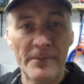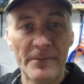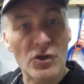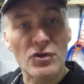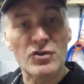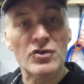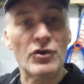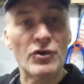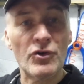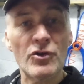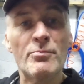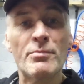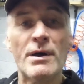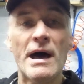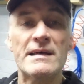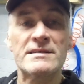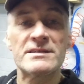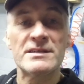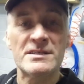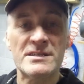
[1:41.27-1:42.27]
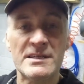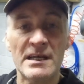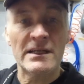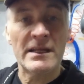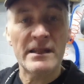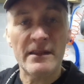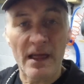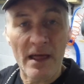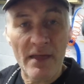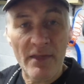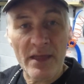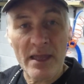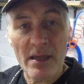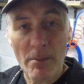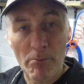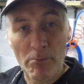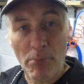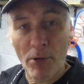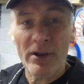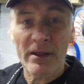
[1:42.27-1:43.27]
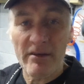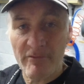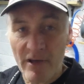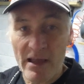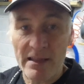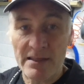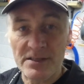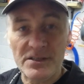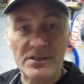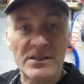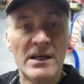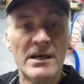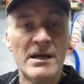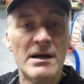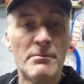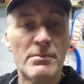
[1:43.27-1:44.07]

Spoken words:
There's also another person selling the bonnet vents,